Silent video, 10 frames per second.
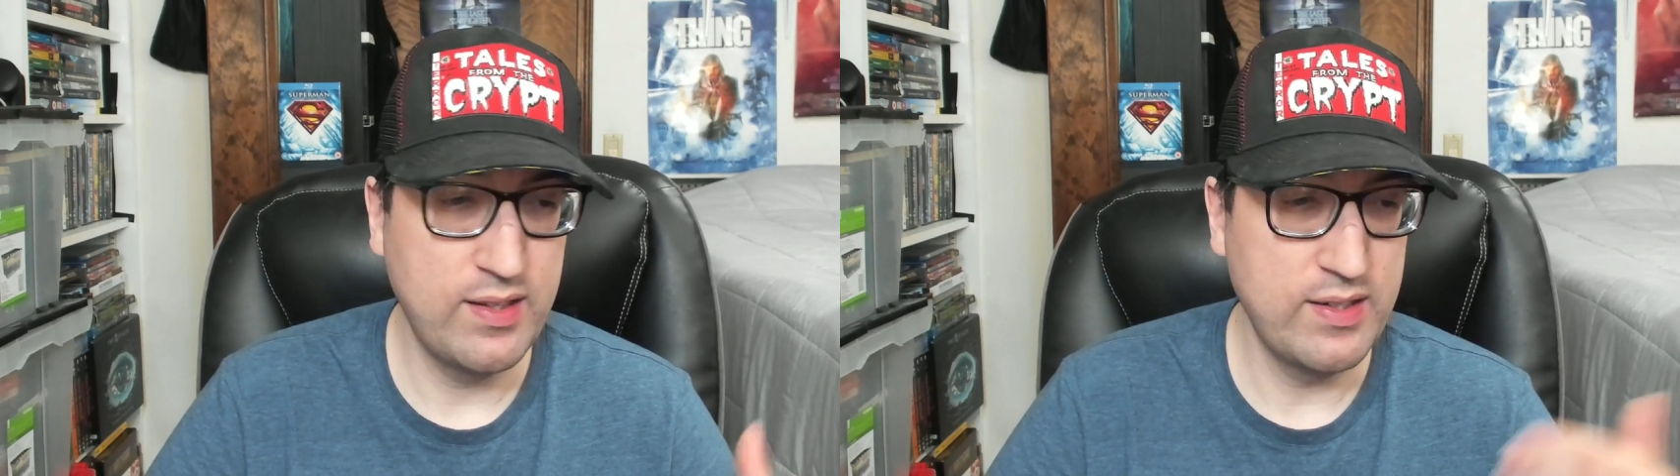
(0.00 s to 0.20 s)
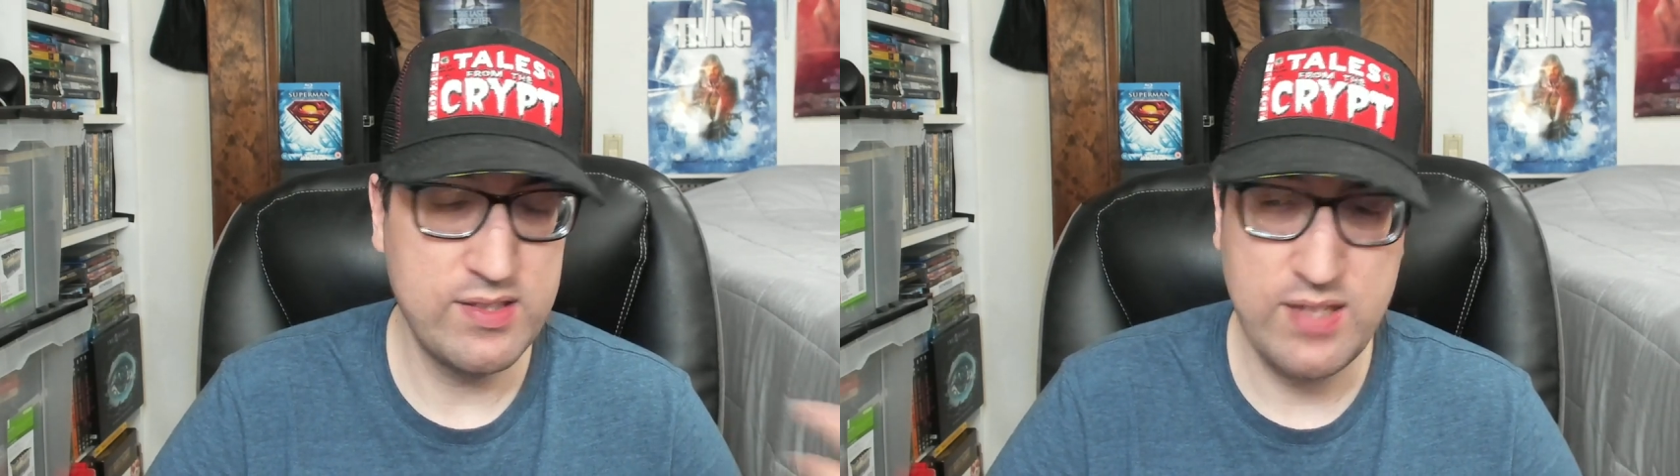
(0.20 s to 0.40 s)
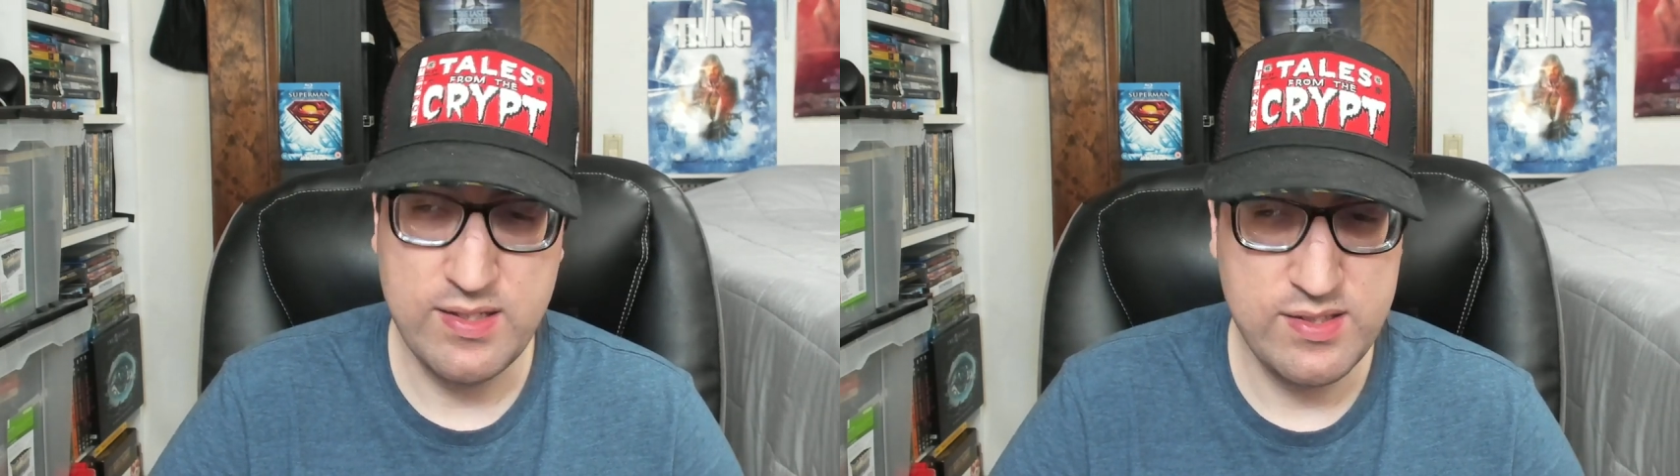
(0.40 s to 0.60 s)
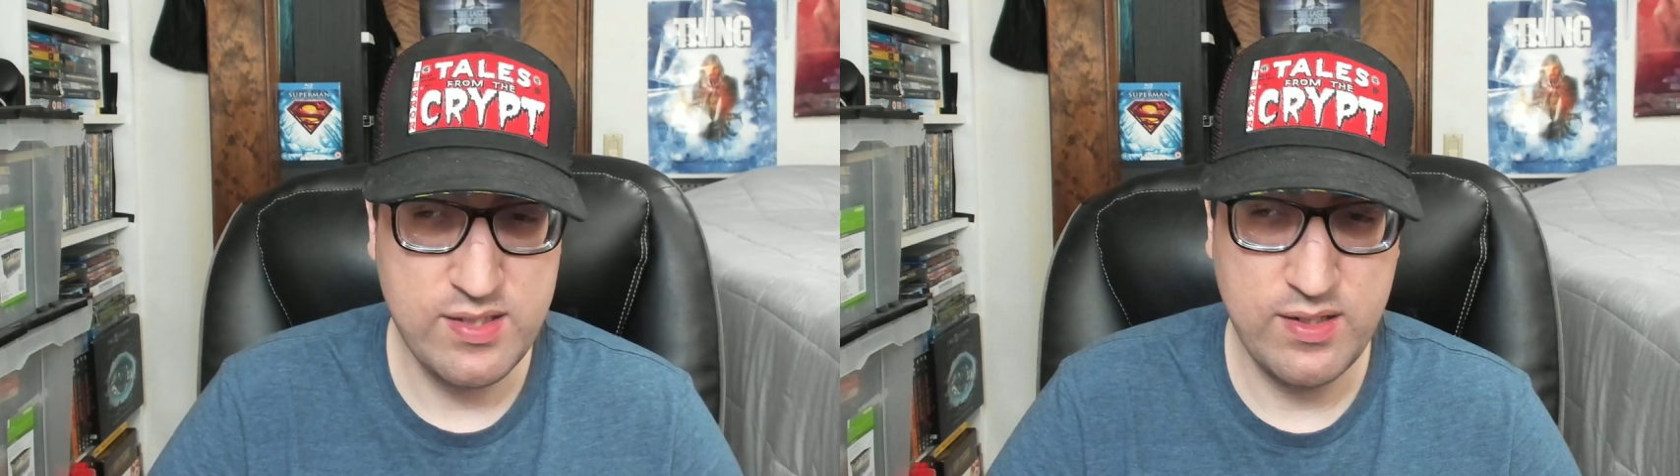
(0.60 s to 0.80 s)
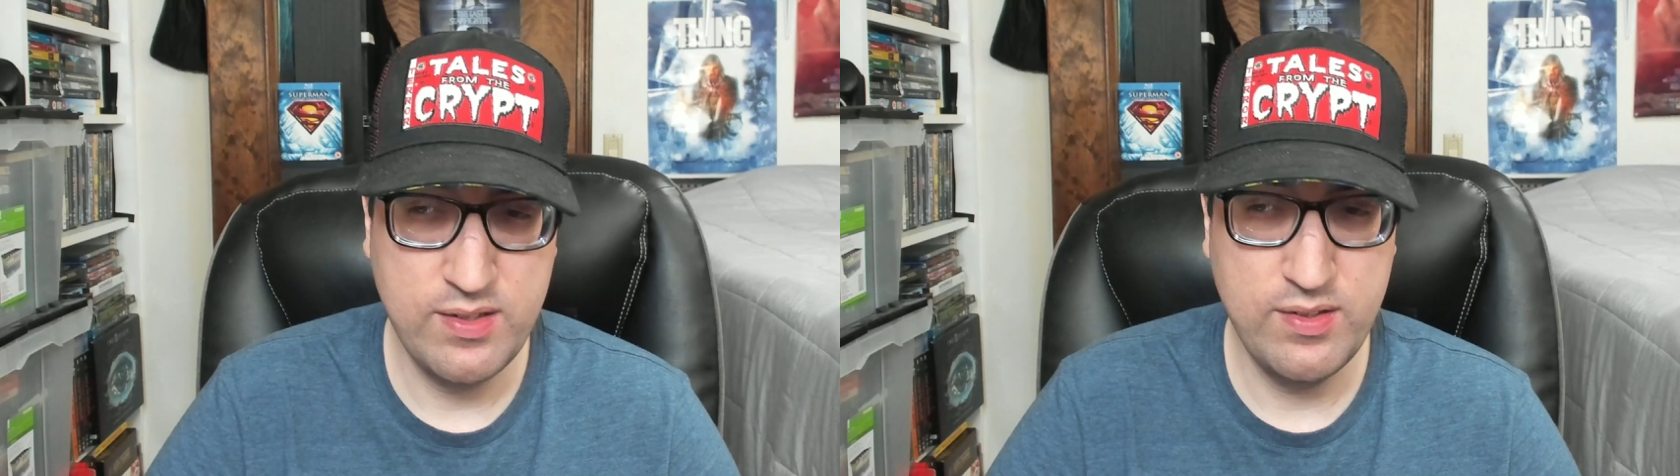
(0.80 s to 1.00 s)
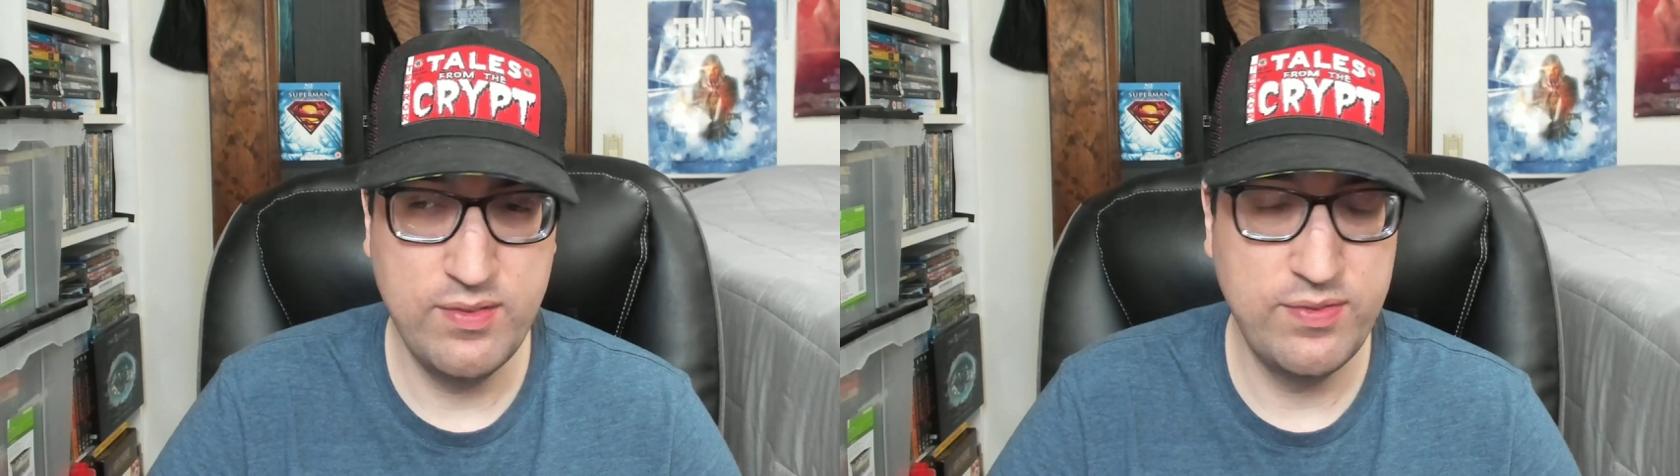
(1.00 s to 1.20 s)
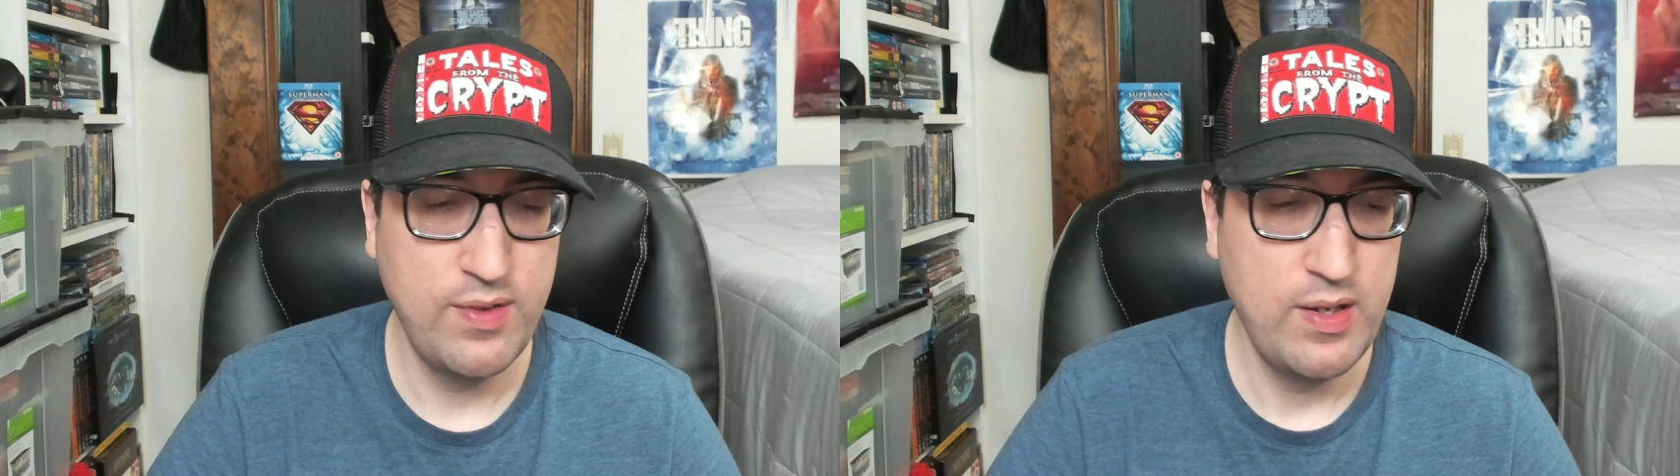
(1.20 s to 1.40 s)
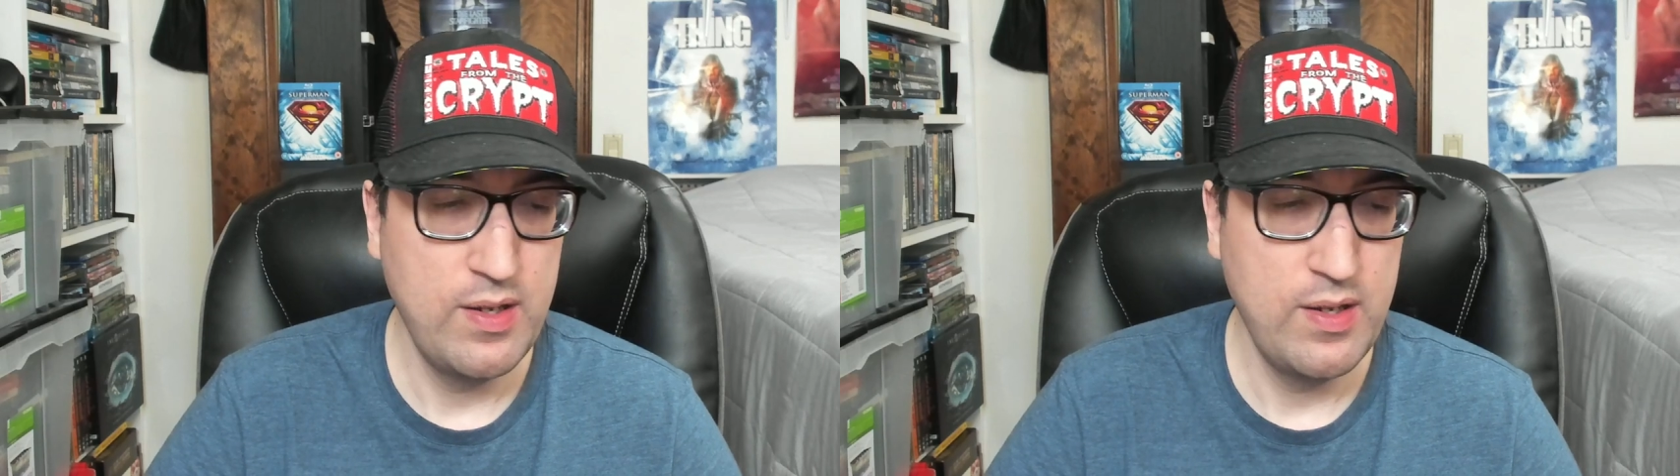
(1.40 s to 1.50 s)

and extensive,